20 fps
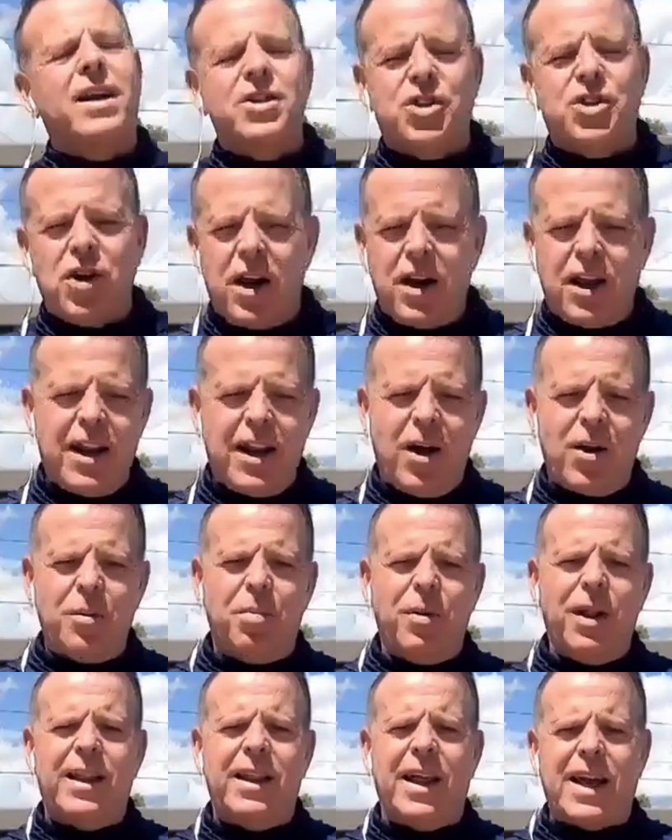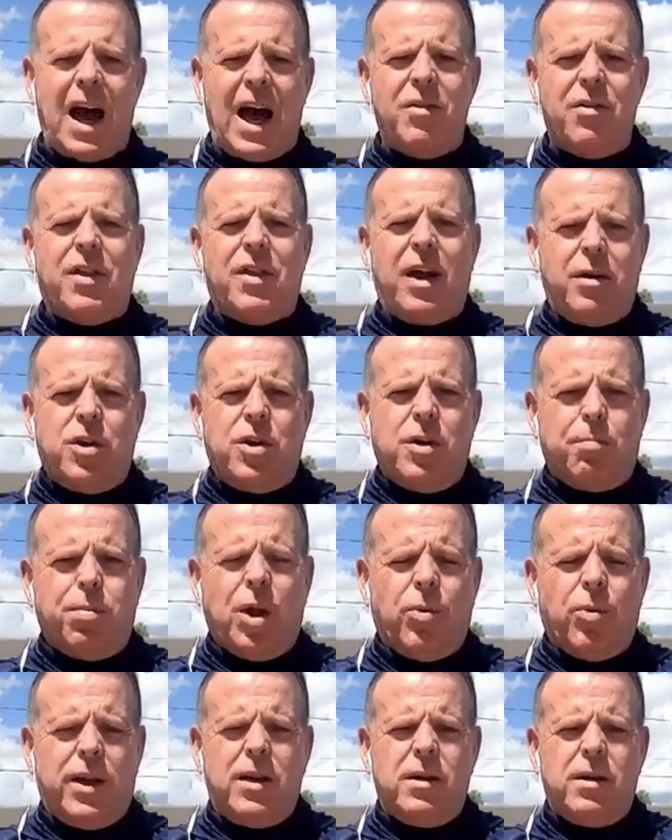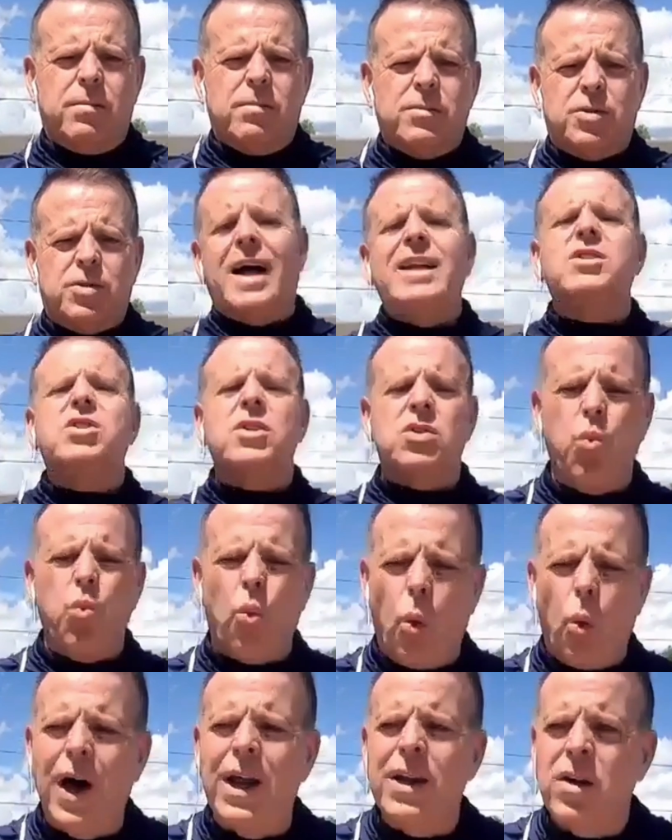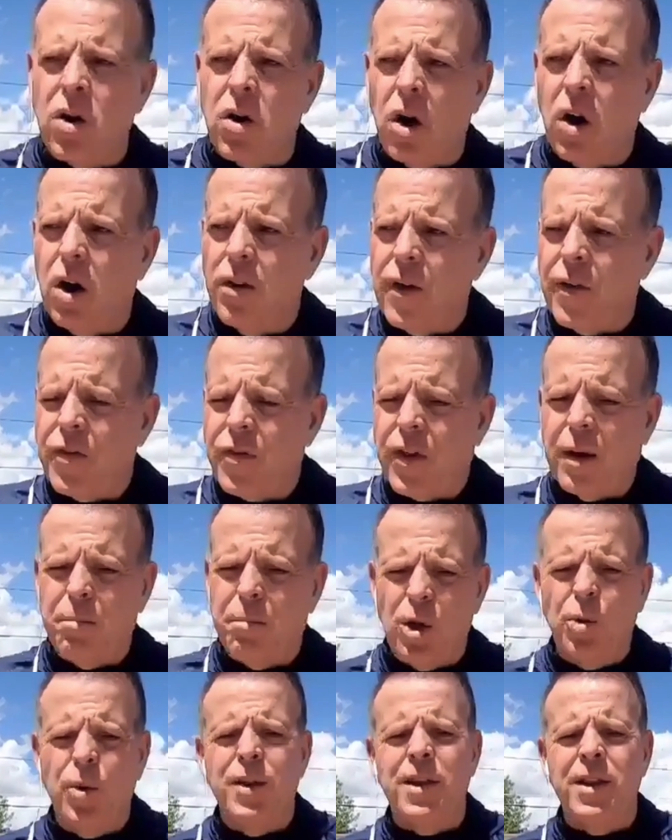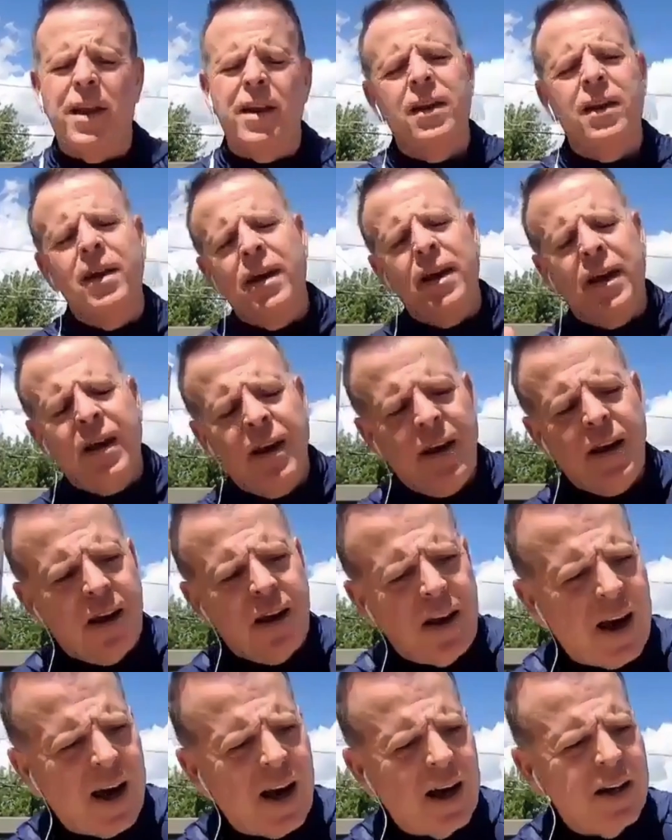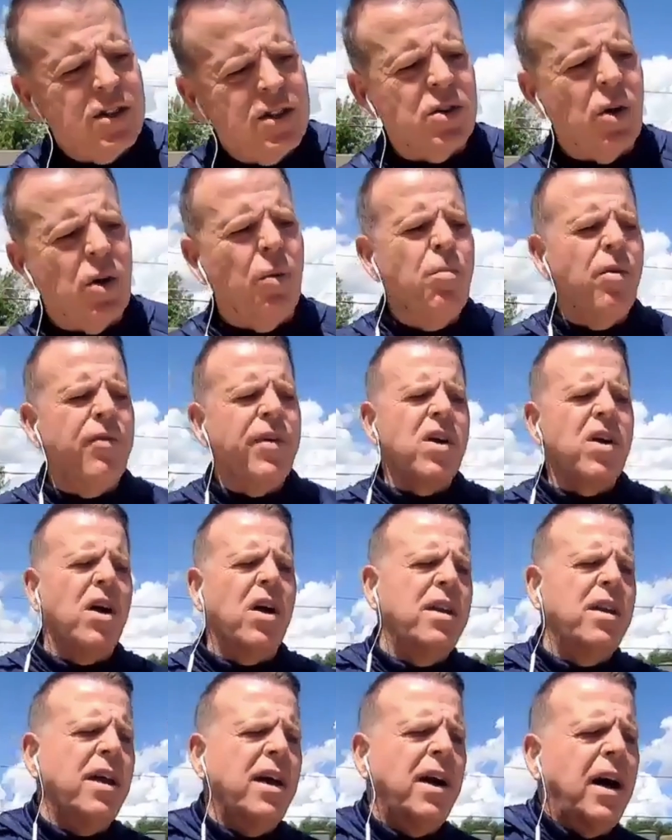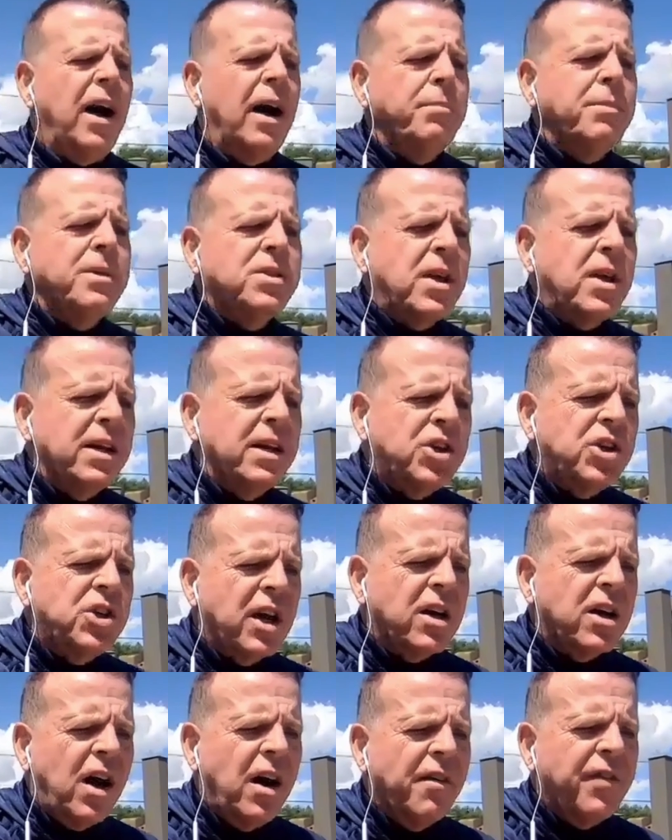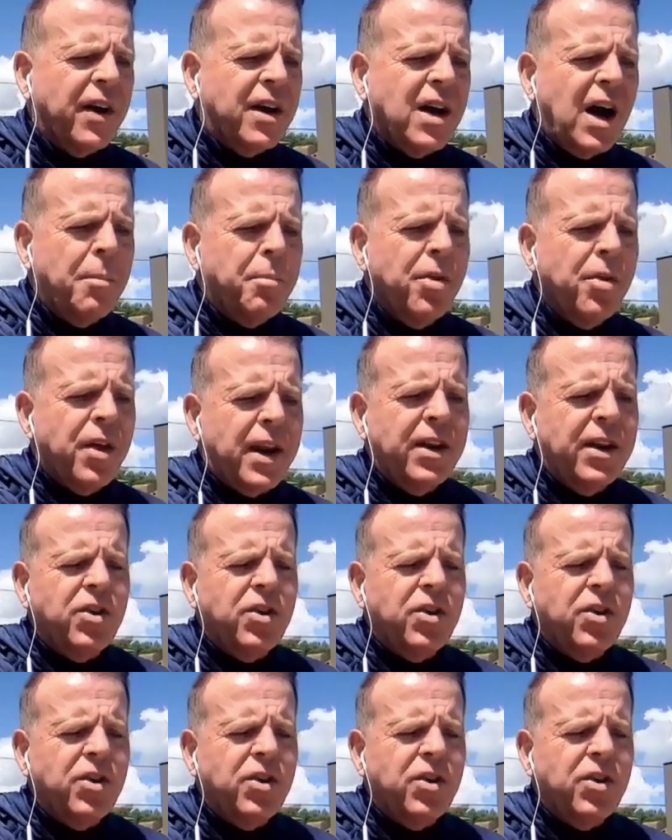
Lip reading: and shot it out of play. Like, you blew it. So that's just one call that they blew. And then, so moving on, I'm just going to check off a couple that